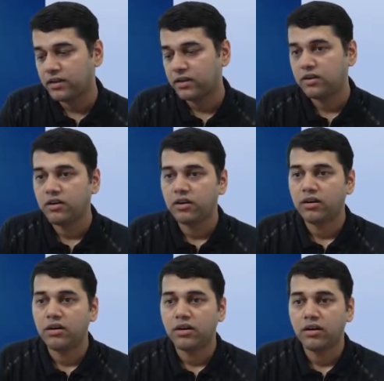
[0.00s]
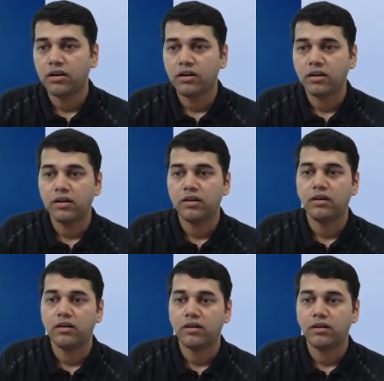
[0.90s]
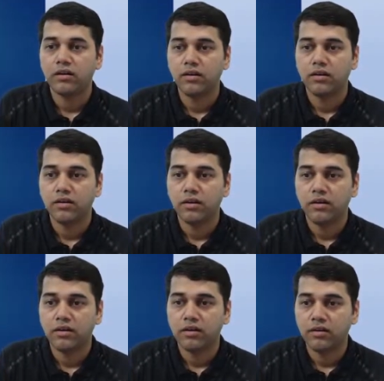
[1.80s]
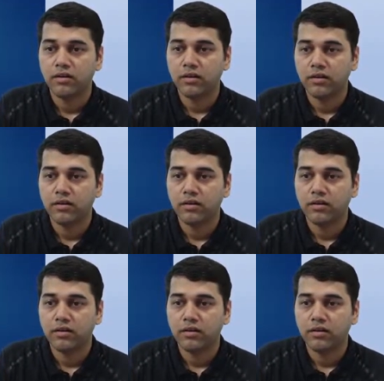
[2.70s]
(no one is talking)